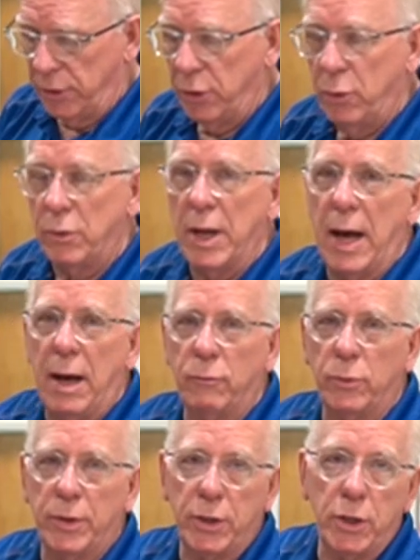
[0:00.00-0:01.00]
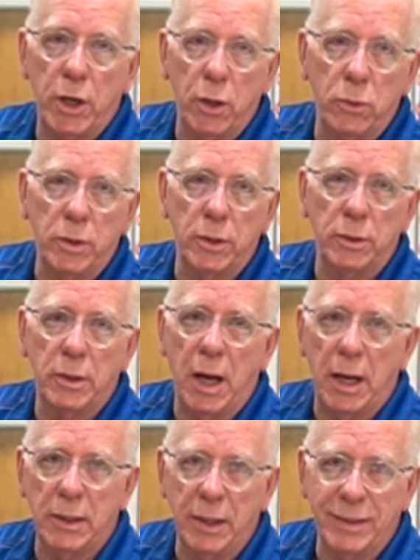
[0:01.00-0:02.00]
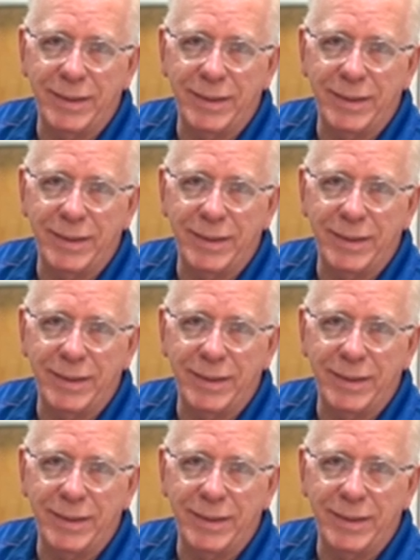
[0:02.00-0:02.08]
do dive with a yoke, not a